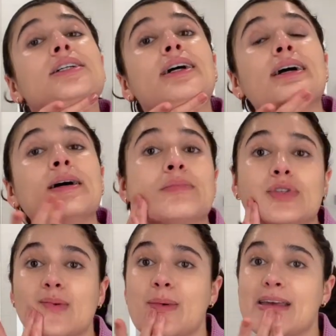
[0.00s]
Um,
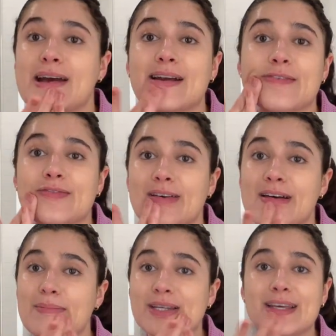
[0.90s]
so we kind of
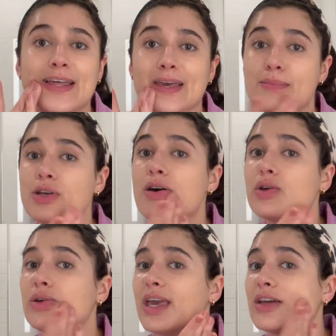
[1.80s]
have been telling him, no,
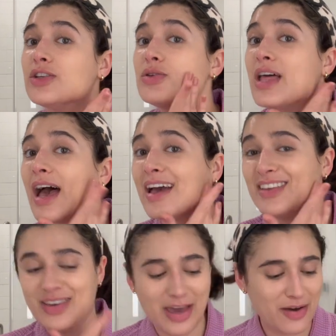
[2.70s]
you can't do that.
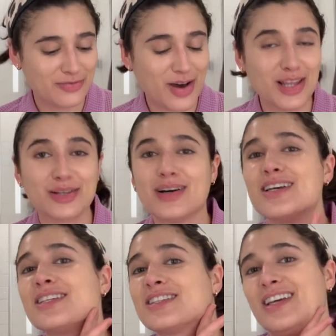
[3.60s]
You can't follow
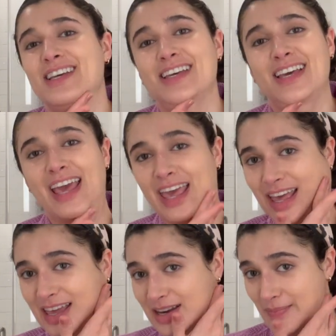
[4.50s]
us.
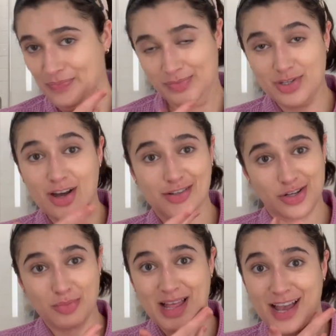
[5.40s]
And dogs
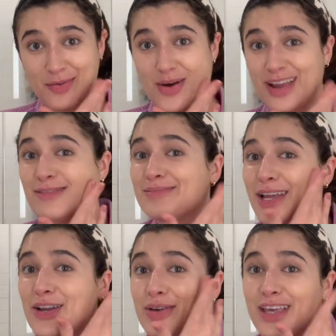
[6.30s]
are black and white. They
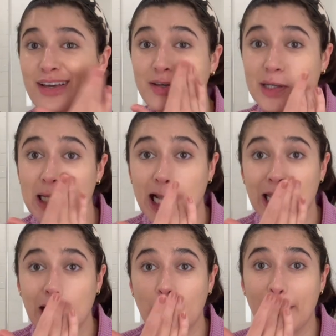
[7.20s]
know good and
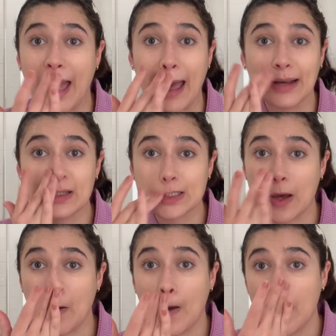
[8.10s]
they know bad.
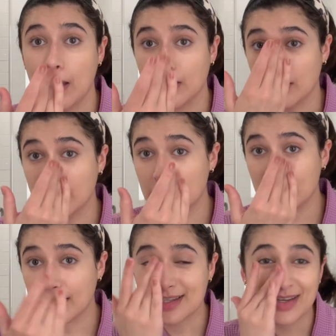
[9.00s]
So
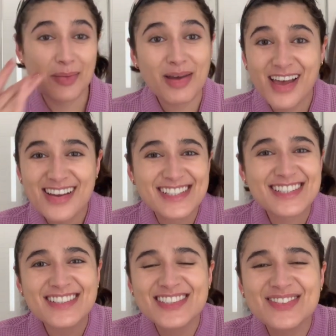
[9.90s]
good is, oh my gosh, you're
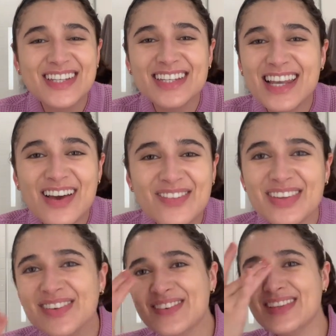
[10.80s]
so sweet. Love
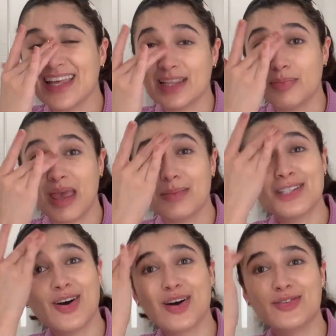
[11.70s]
you. Like the baby
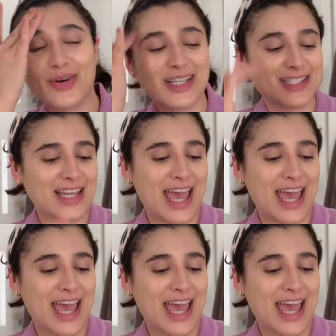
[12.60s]
talk voice.